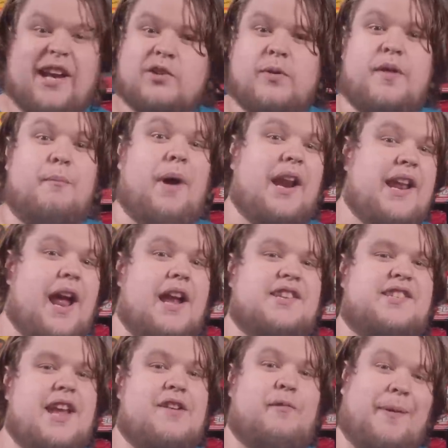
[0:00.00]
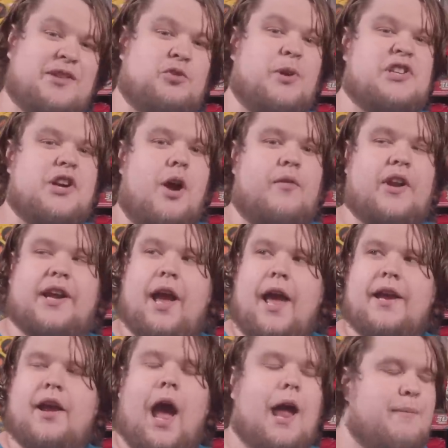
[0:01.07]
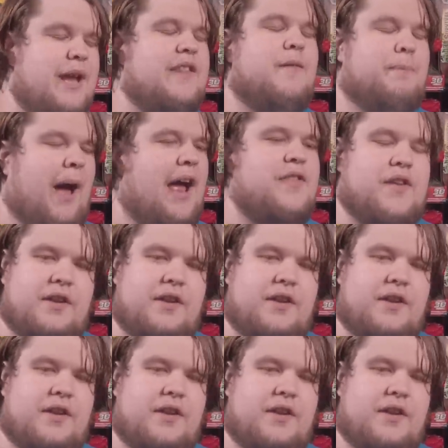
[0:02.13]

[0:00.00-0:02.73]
Because with the money I saved by switching over to Geico, I mean by